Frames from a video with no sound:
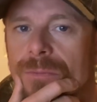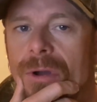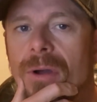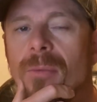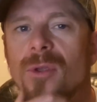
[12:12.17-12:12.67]

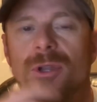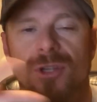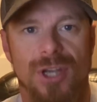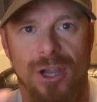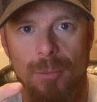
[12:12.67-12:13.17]
You can
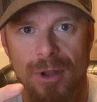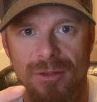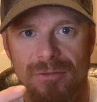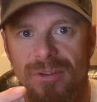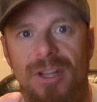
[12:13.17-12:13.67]
check out my
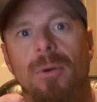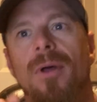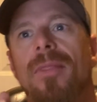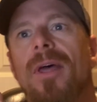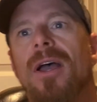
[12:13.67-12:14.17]
other video
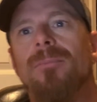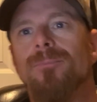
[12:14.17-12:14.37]
on that.